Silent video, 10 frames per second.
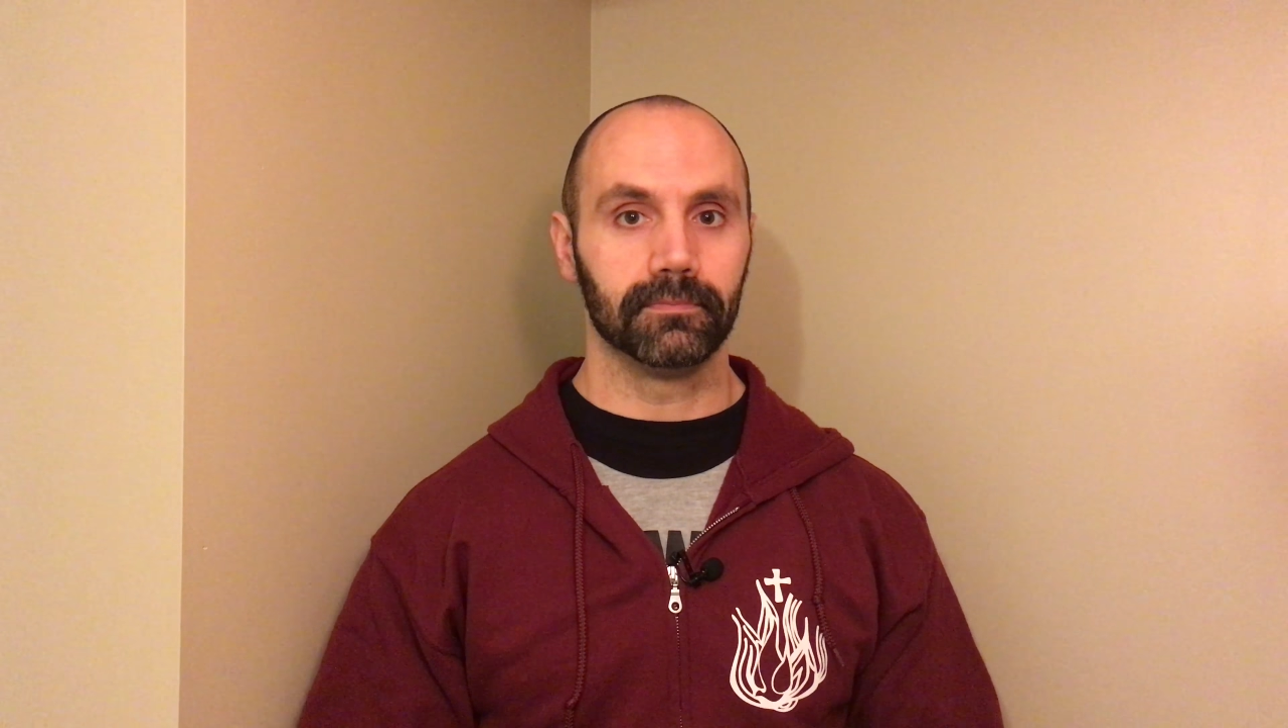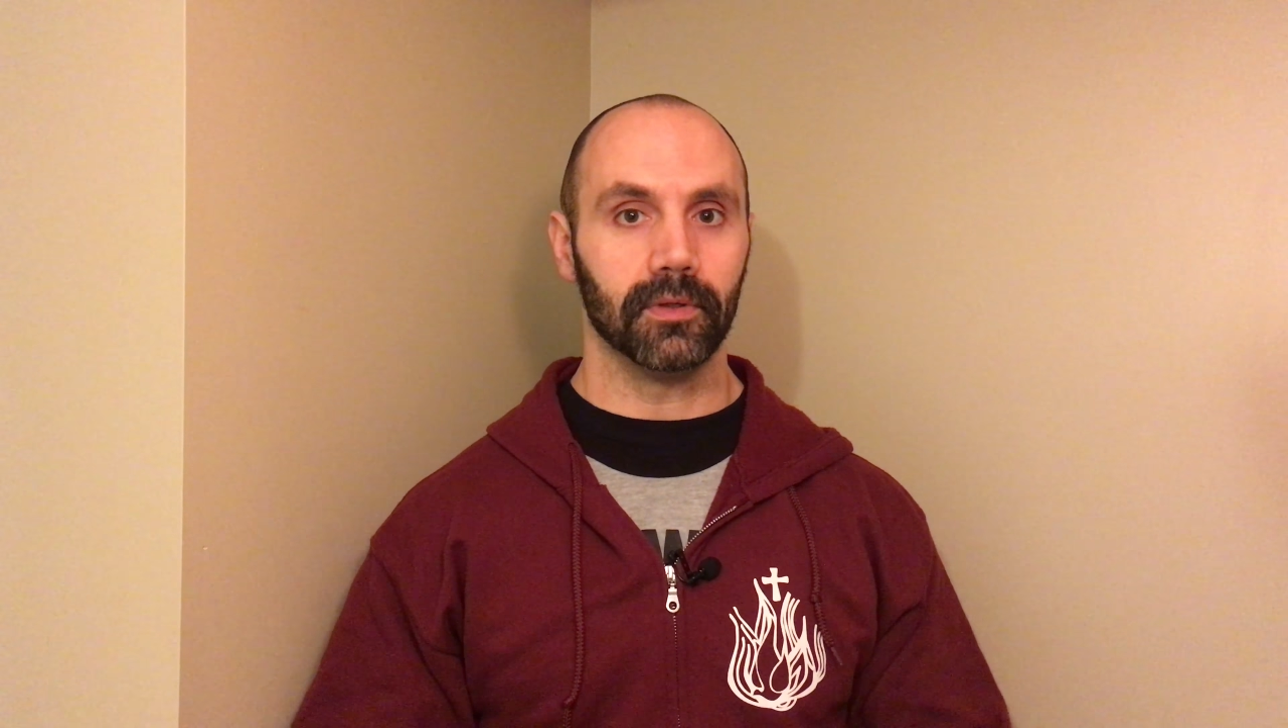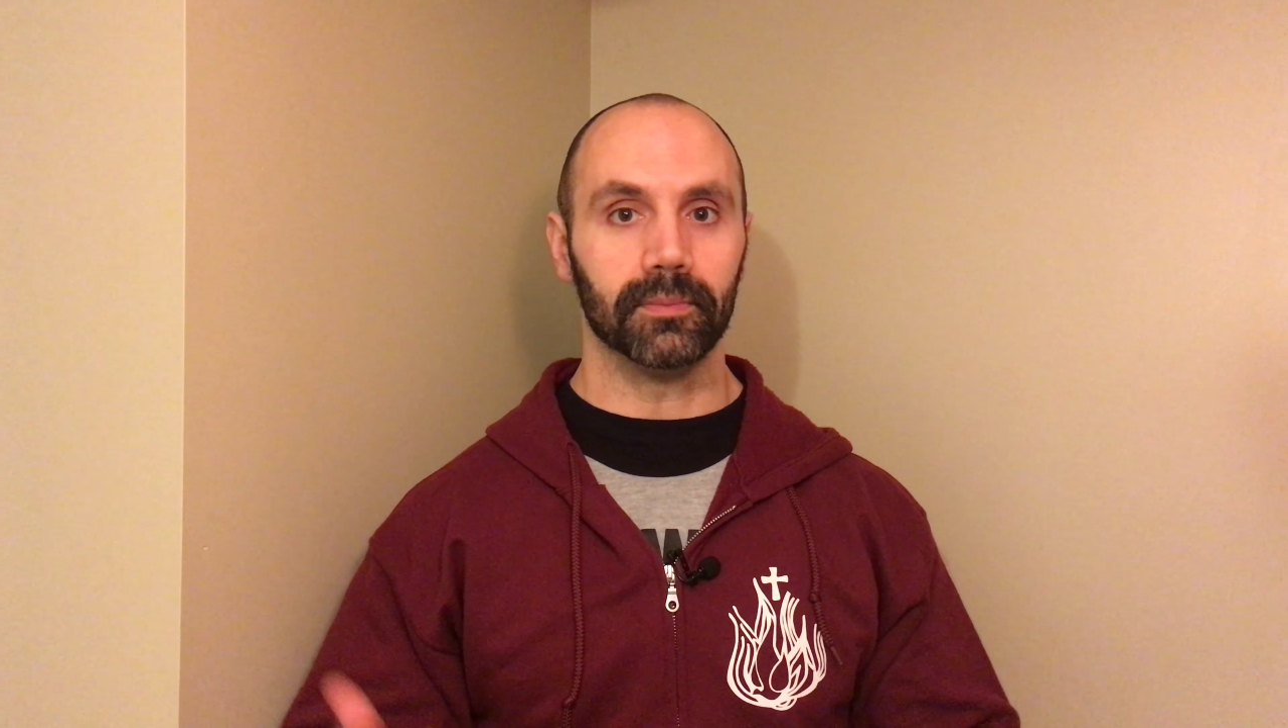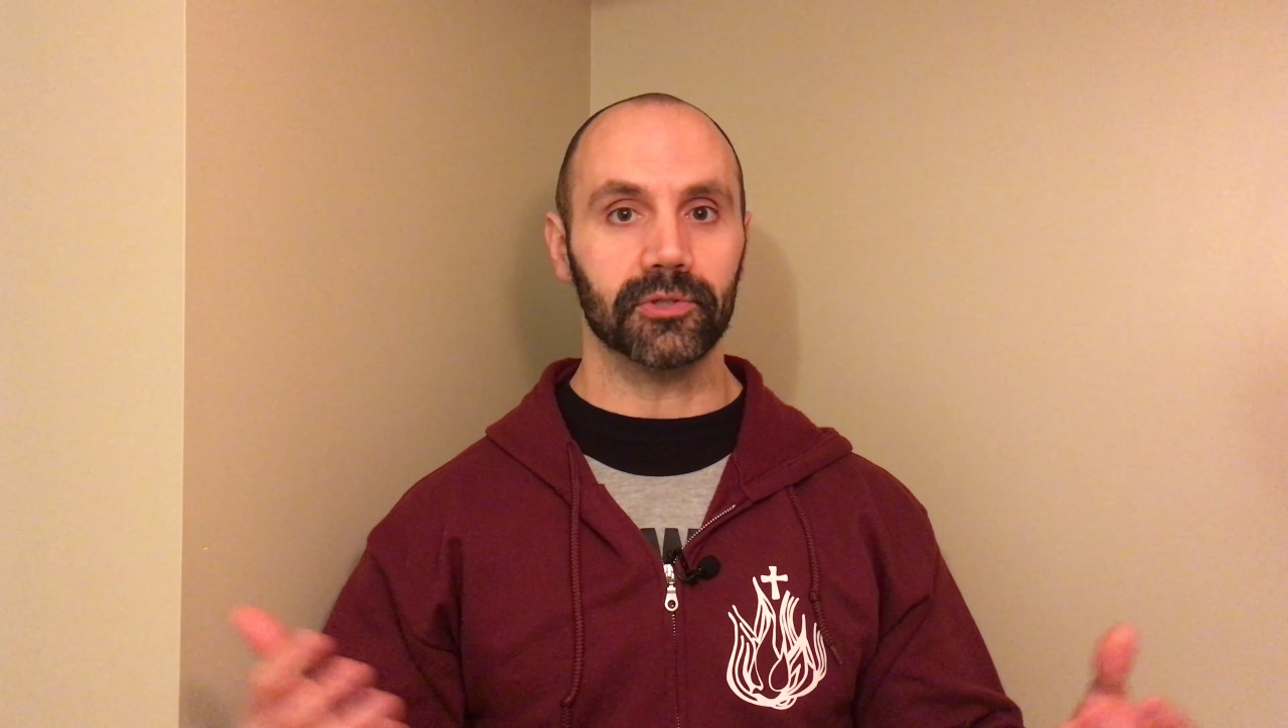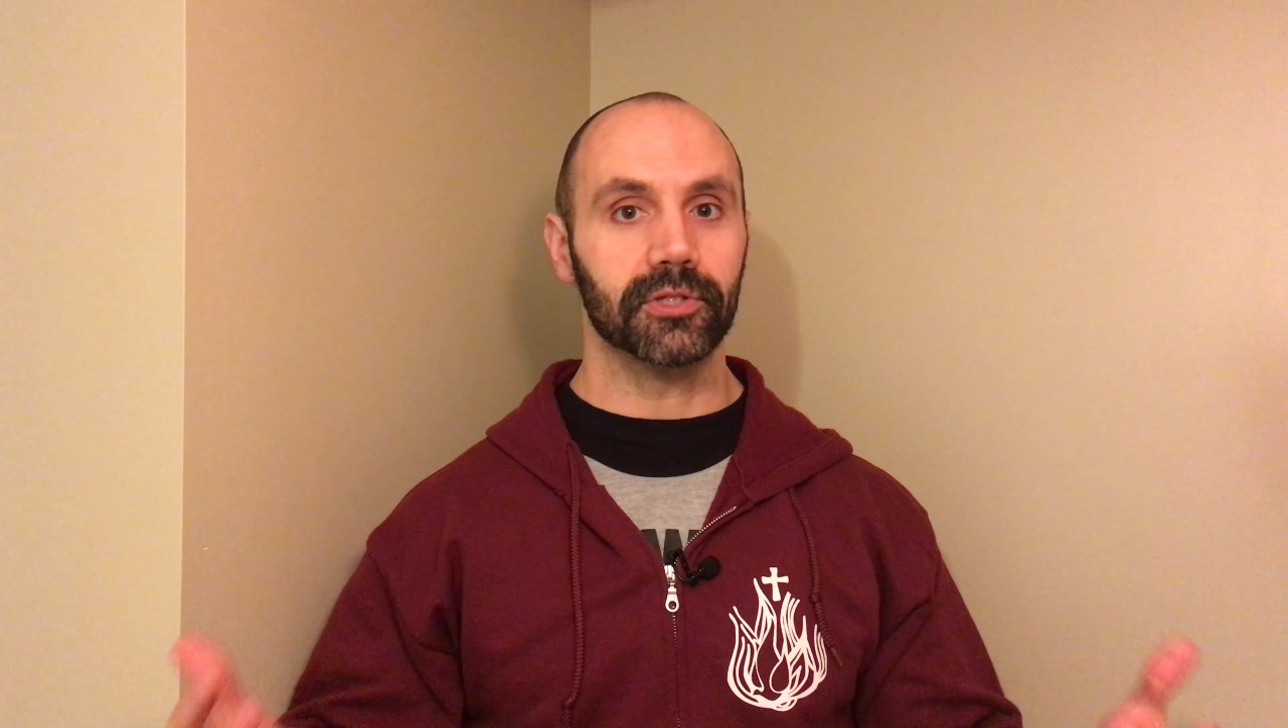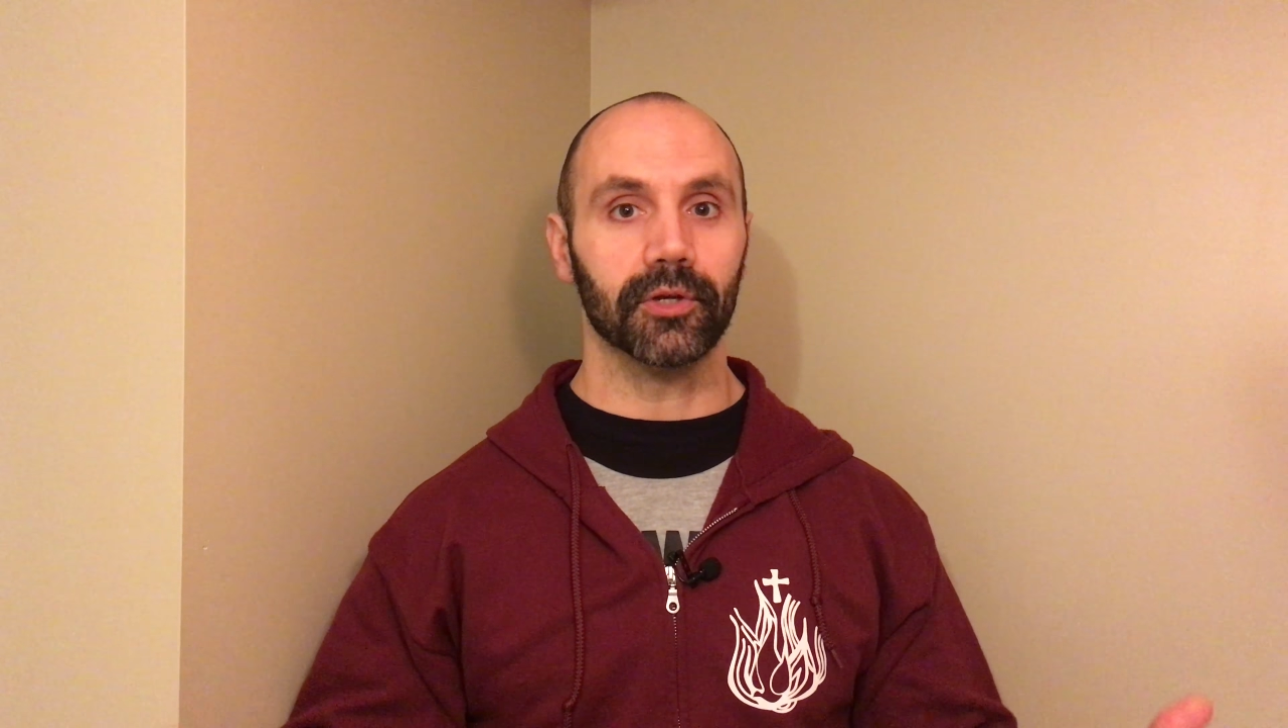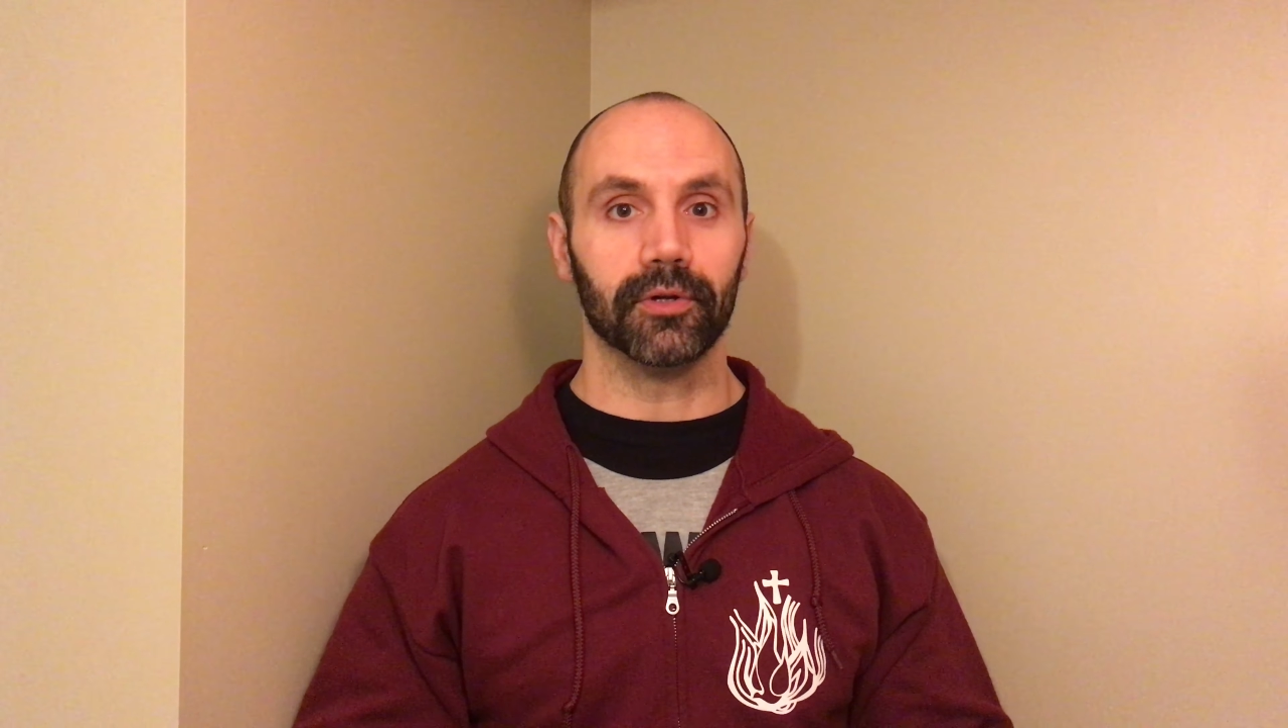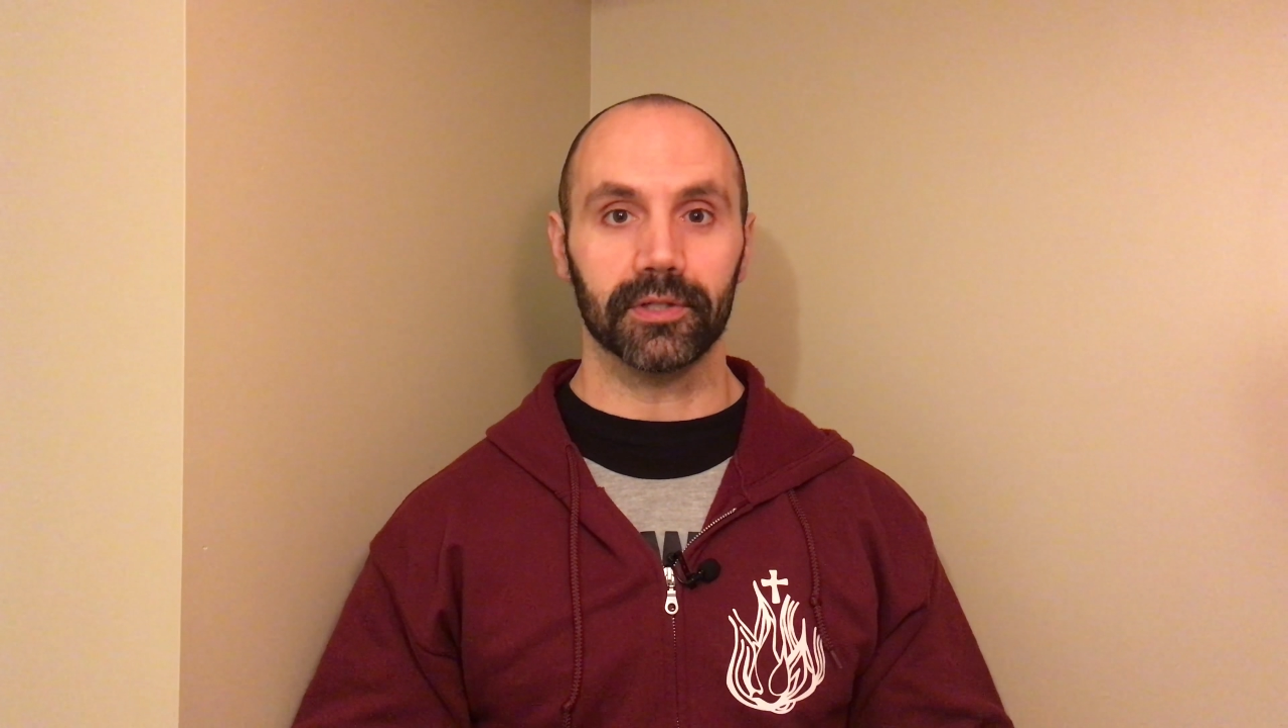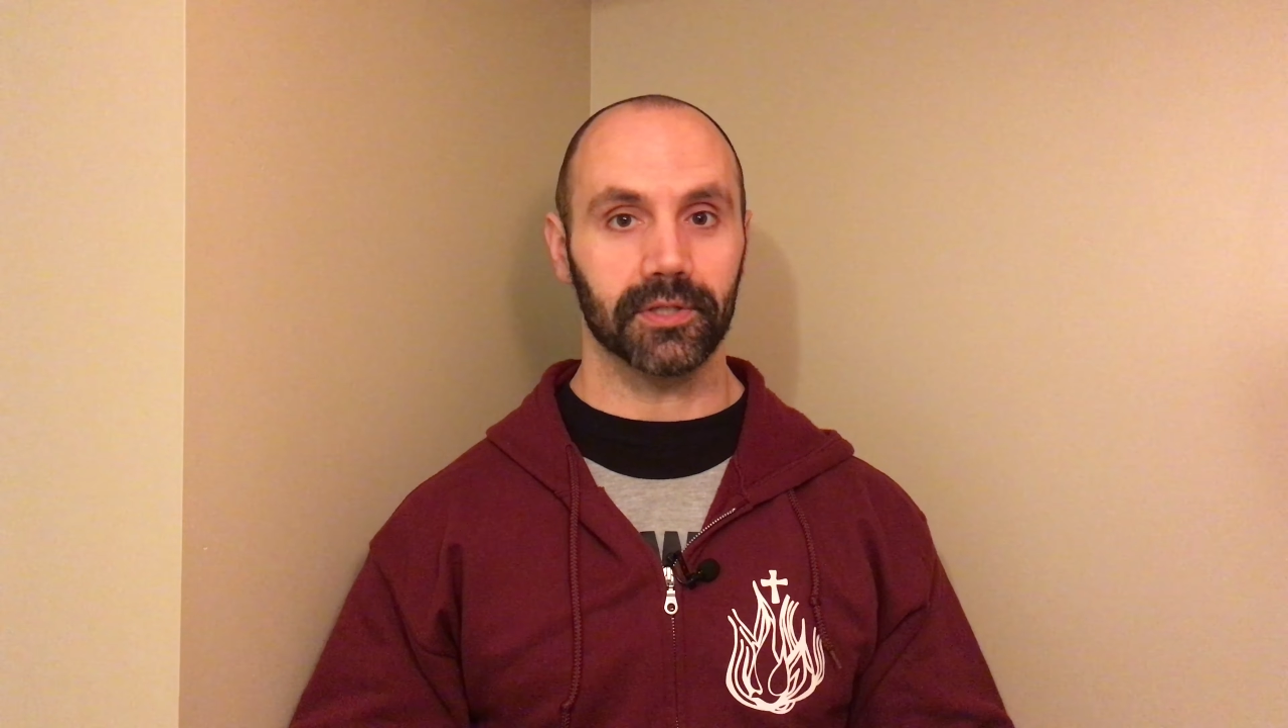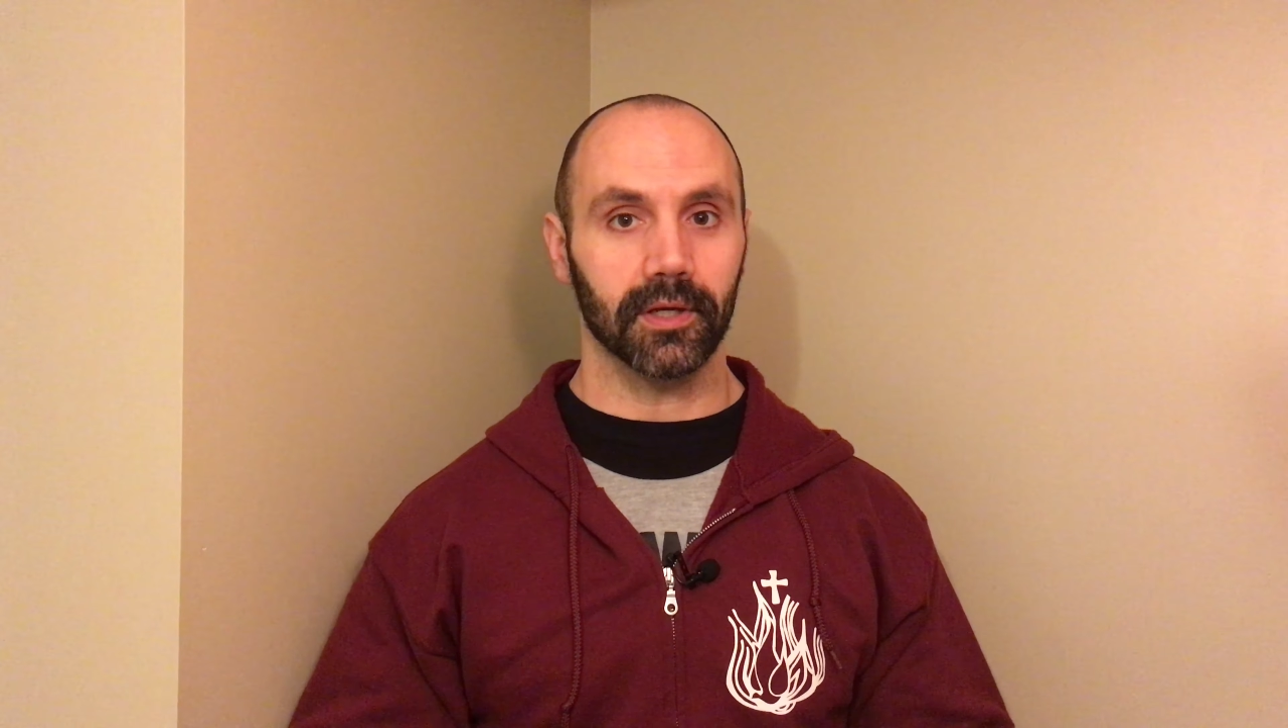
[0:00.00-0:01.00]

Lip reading: a mysterious